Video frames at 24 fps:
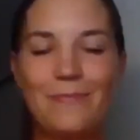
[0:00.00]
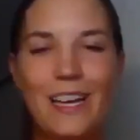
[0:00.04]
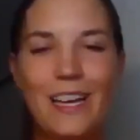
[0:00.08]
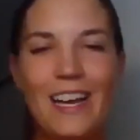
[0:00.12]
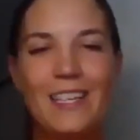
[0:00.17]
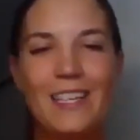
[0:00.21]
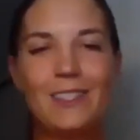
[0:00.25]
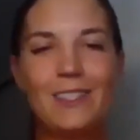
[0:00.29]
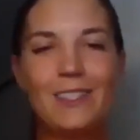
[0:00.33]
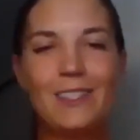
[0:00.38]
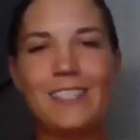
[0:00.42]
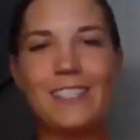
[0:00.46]

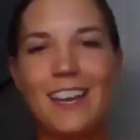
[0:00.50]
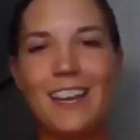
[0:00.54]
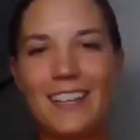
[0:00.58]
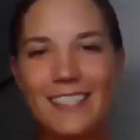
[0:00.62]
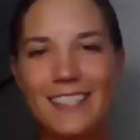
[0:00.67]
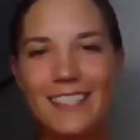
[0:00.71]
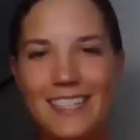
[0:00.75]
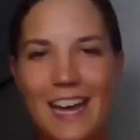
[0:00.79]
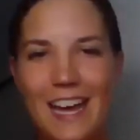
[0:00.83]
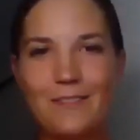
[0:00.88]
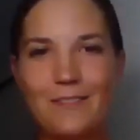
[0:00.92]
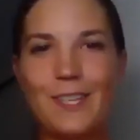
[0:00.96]
So delighted to
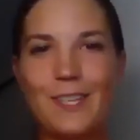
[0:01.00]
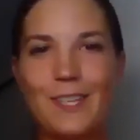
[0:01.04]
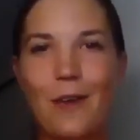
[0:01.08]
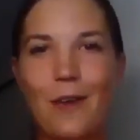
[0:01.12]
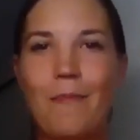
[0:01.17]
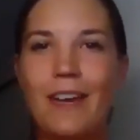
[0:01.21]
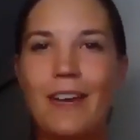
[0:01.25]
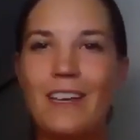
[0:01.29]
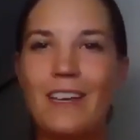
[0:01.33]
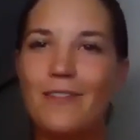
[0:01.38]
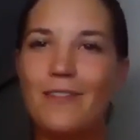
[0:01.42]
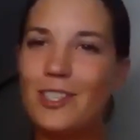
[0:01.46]
have so many
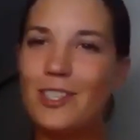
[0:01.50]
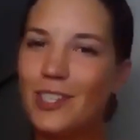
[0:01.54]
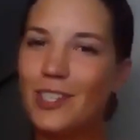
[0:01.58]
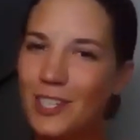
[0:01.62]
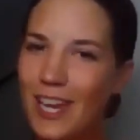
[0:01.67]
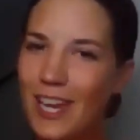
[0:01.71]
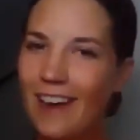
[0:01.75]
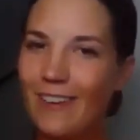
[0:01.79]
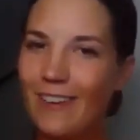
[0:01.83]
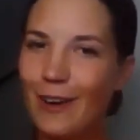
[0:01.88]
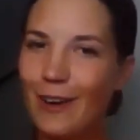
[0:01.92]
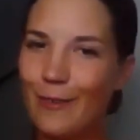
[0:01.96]
of you to
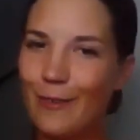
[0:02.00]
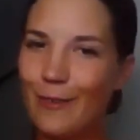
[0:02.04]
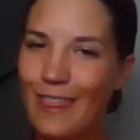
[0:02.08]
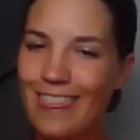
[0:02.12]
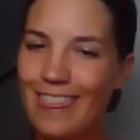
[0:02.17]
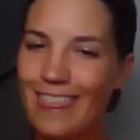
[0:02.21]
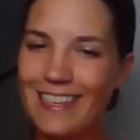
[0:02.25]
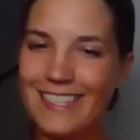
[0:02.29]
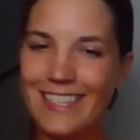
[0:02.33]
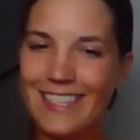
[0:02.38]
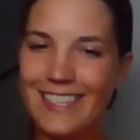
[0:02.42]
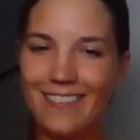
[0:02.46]
share it with
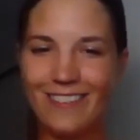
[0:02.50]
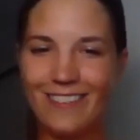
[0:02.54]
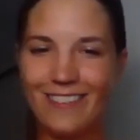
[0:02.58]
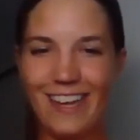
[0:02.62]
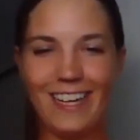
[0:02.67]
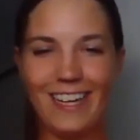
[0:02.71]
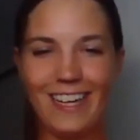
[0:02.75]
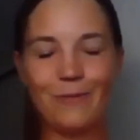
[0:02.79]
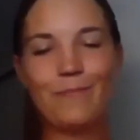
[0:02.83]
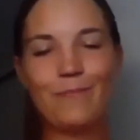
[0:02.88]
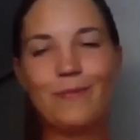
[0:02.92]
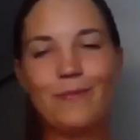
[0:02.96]
this evening.
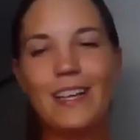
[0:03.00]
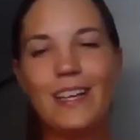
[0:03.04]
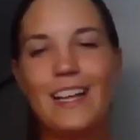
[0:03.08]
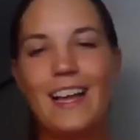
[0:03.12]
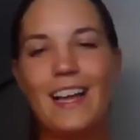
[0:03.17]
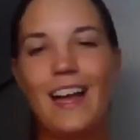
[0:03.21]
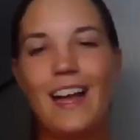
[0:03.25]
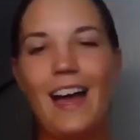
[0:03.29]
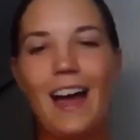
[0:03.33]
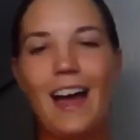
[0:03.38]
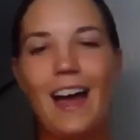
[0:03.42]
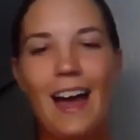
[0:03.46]

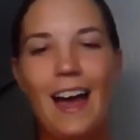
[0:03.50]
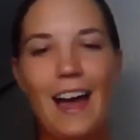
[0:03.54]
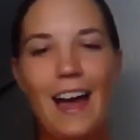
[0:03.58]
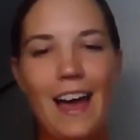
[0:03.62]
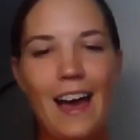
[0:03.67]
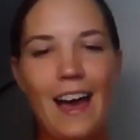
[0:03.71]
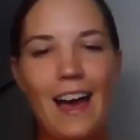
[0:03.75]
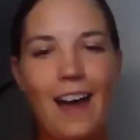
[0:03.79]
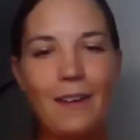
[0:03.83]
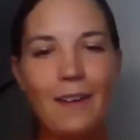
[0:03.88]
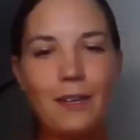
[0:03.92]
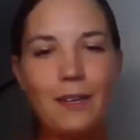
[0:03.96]

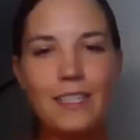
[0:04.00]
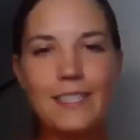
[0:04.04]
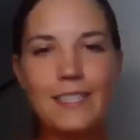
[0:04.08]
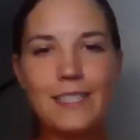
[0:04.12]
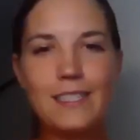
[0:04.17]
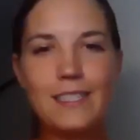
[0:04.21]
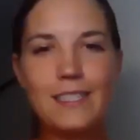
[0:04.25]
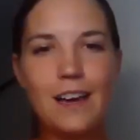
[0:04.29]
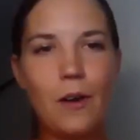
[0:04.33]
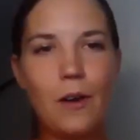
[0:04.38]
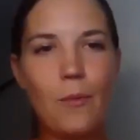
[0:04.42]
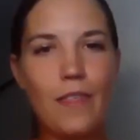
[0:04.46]
I'm going to
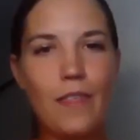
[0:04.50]
start with